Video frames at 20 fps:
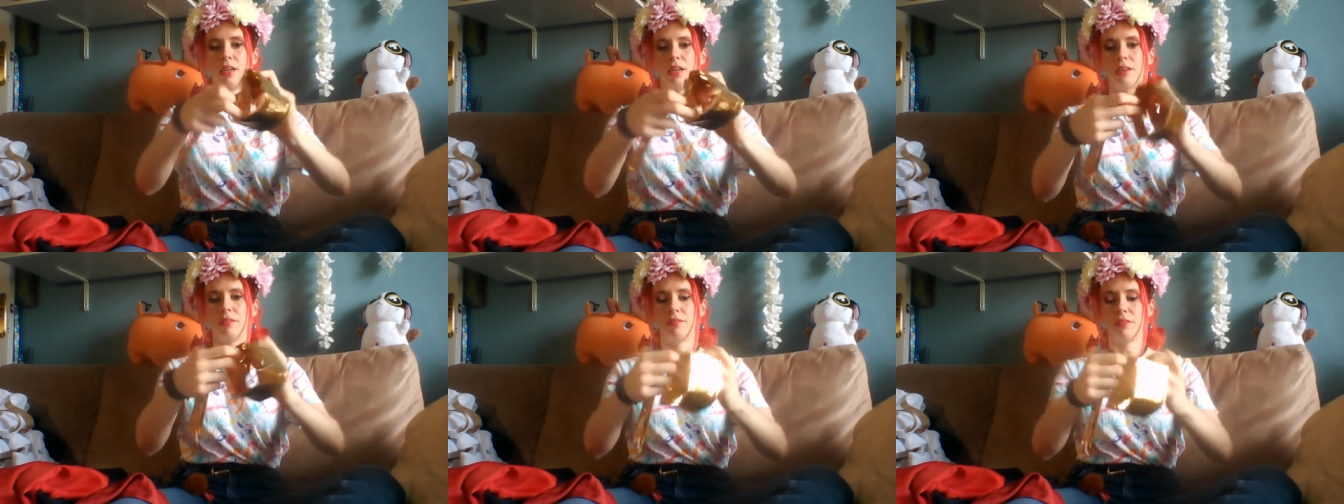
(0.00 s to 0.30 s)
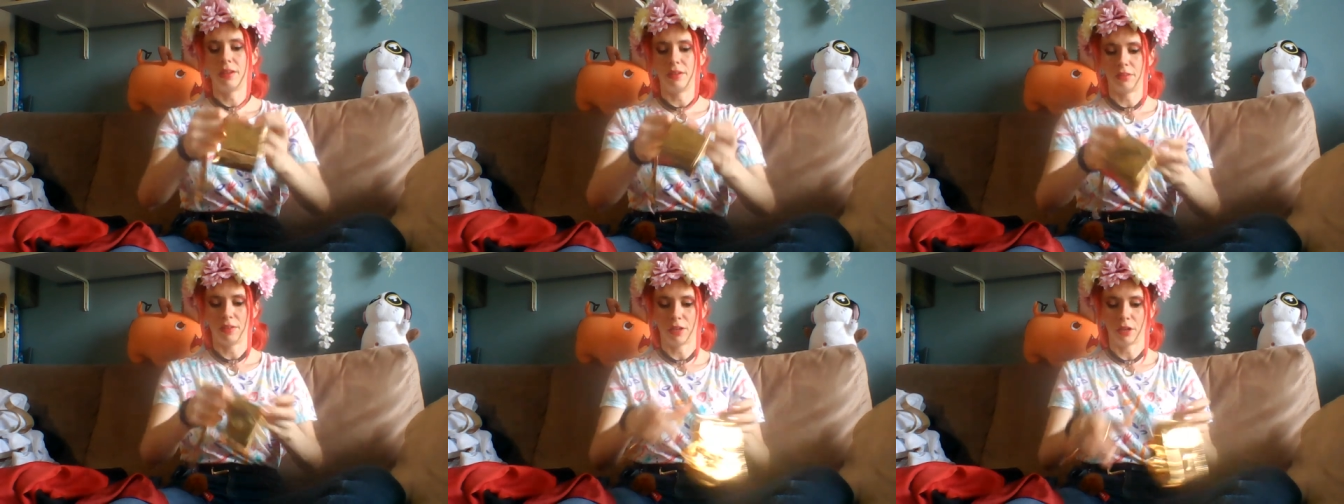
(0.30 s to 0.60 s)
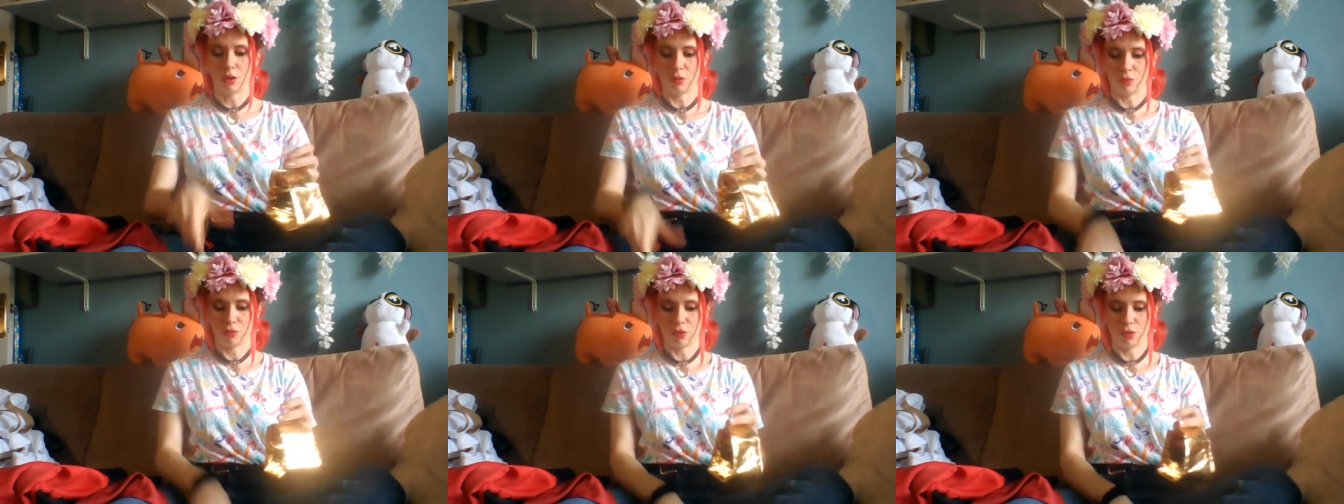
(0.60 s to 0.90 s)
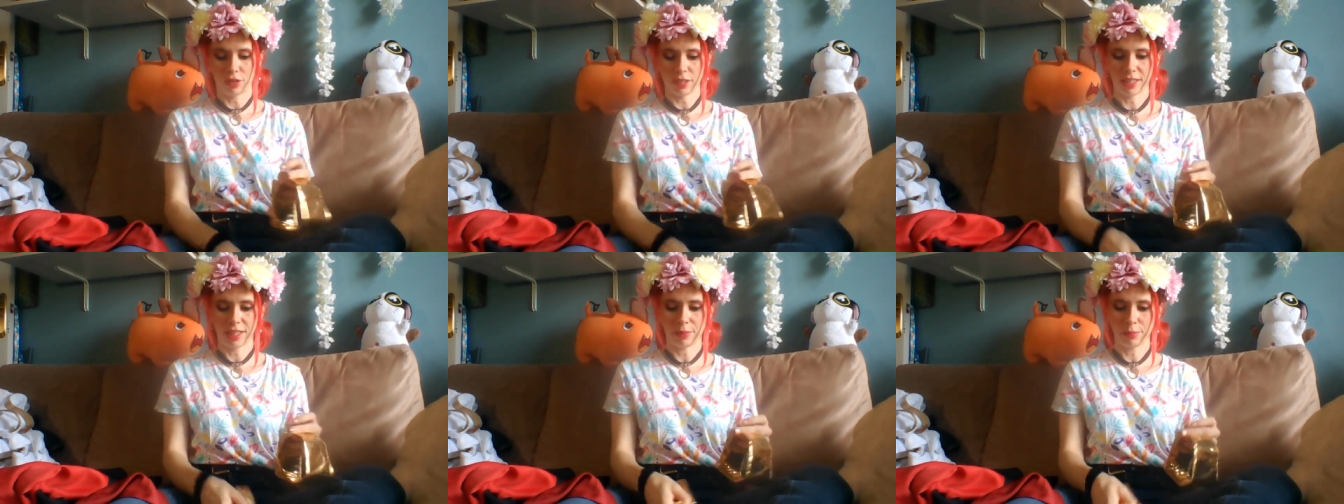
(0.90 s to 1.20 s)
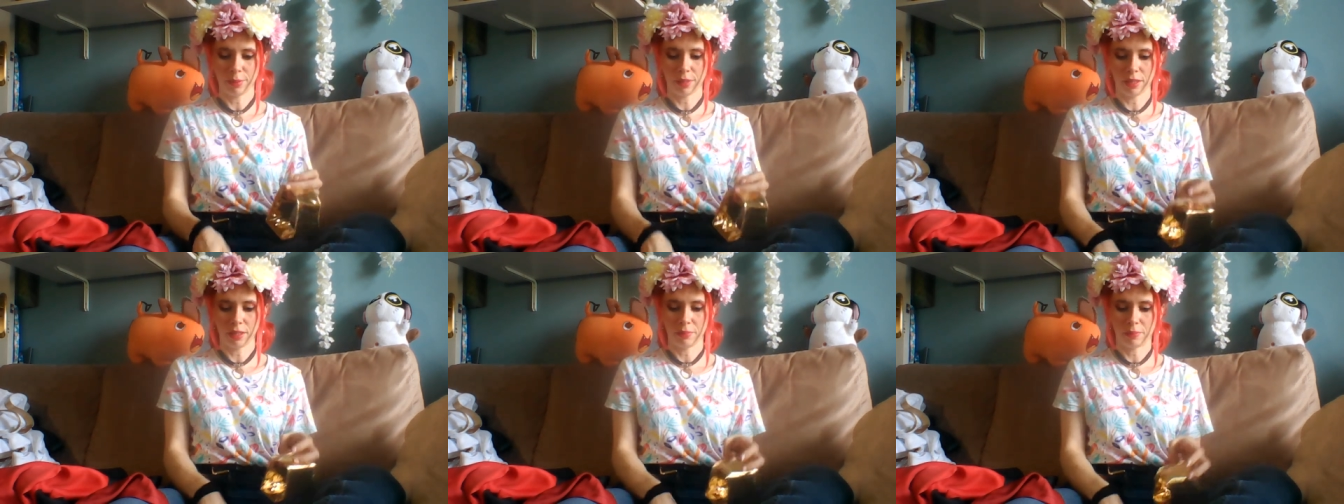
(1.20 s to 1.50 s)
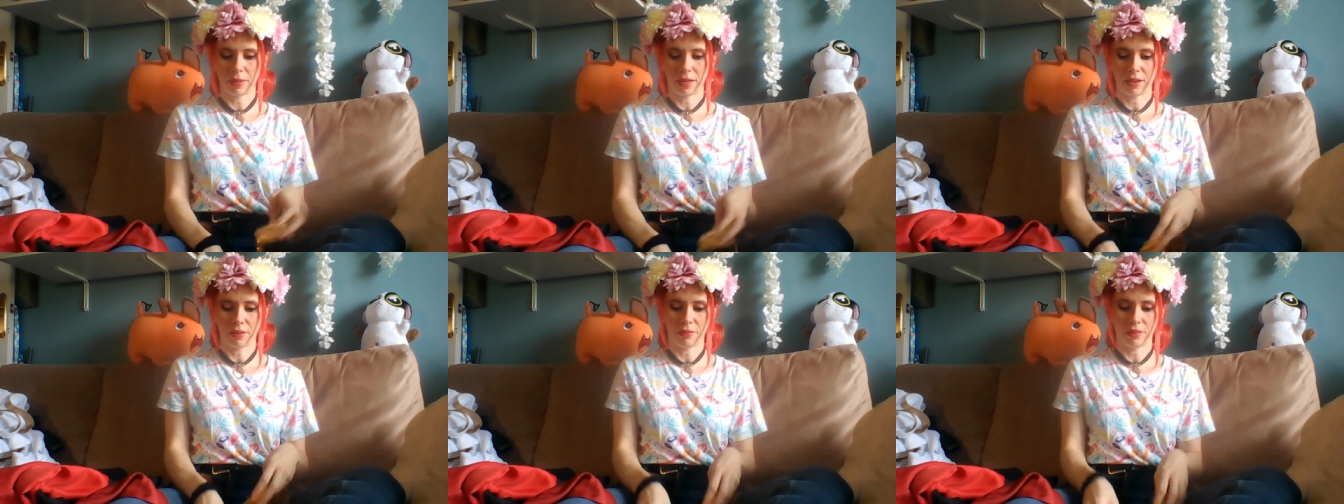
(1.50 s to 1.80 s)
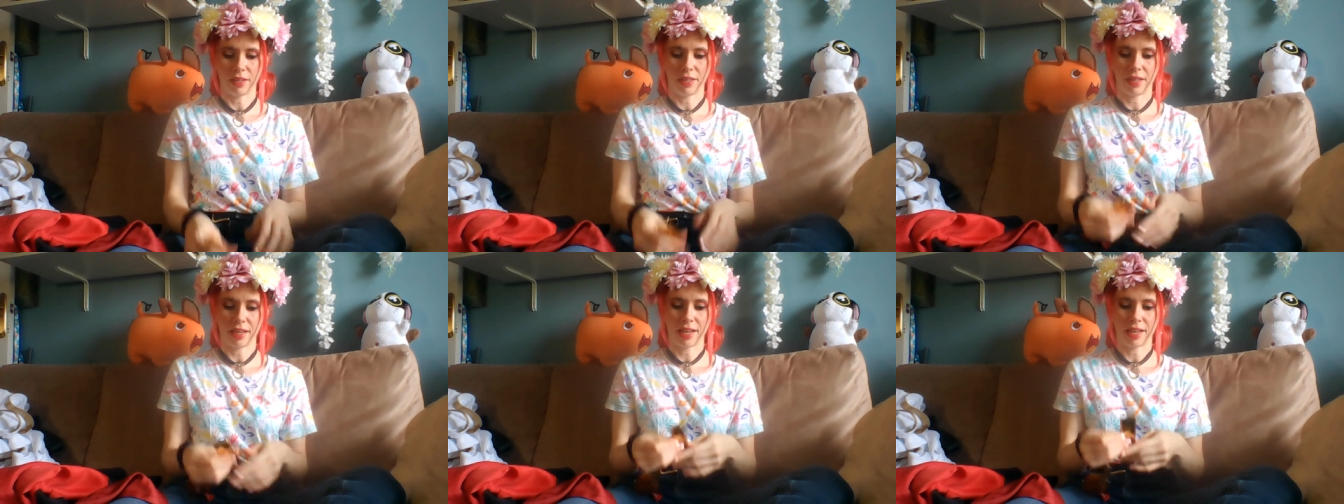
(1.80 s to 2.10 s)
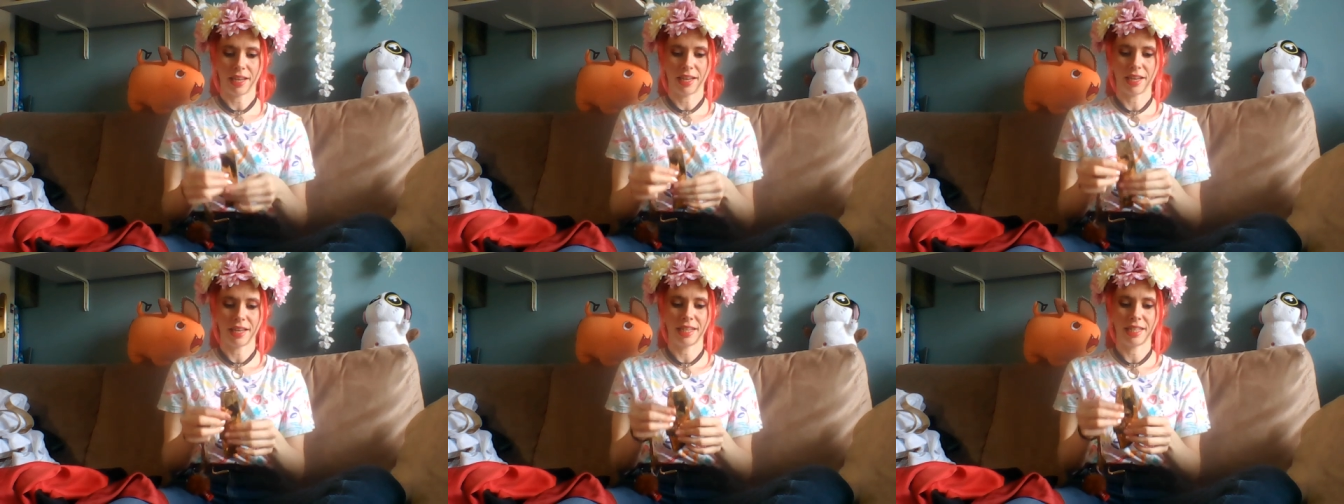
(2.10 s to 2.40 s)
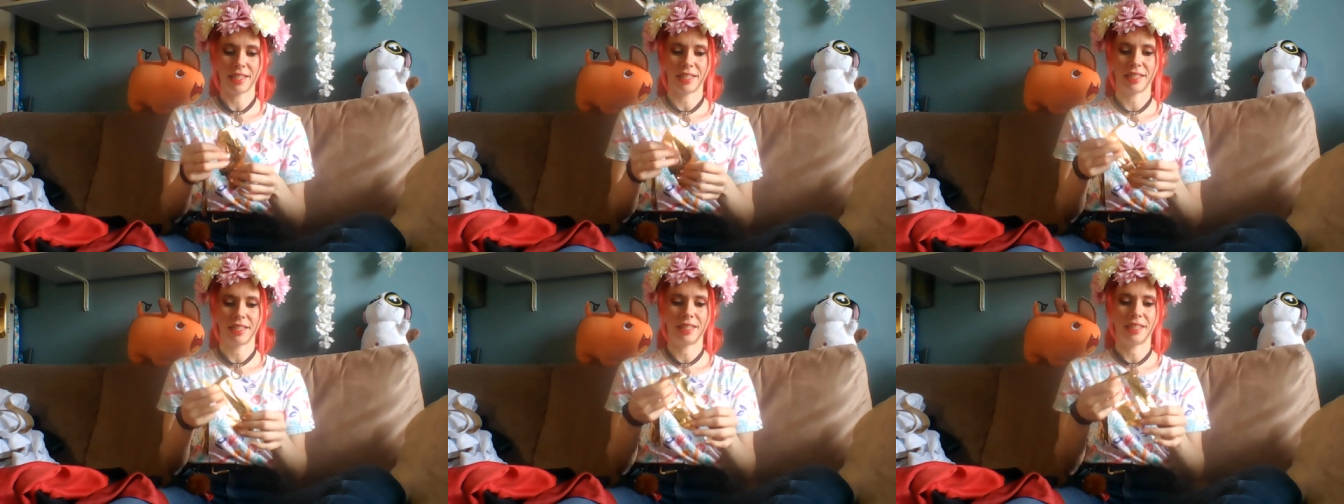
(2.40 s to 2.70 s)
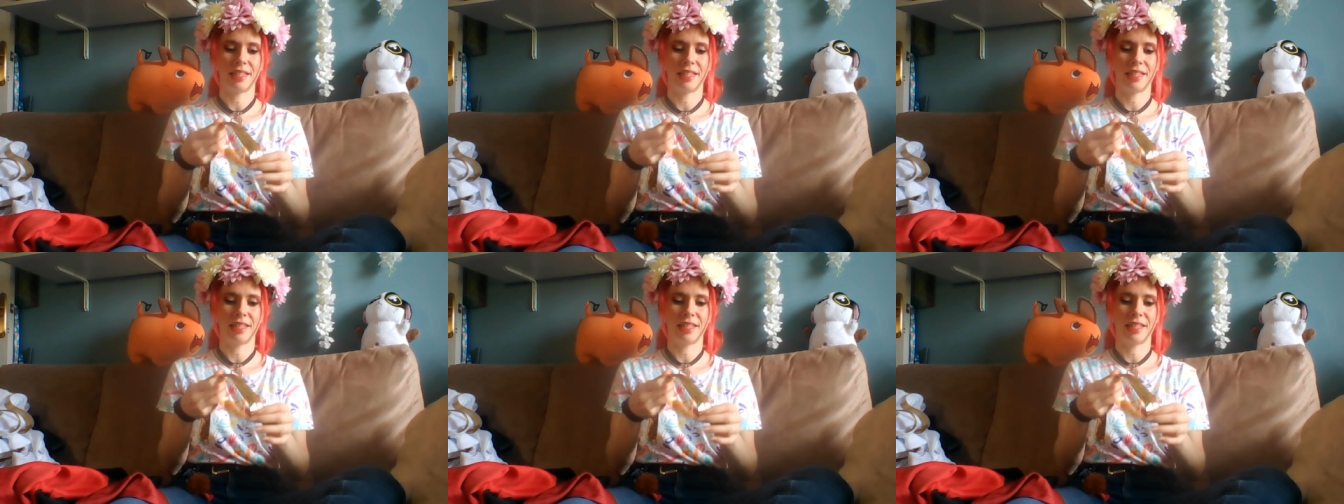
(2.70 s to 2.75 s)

Very comfortable, very nice.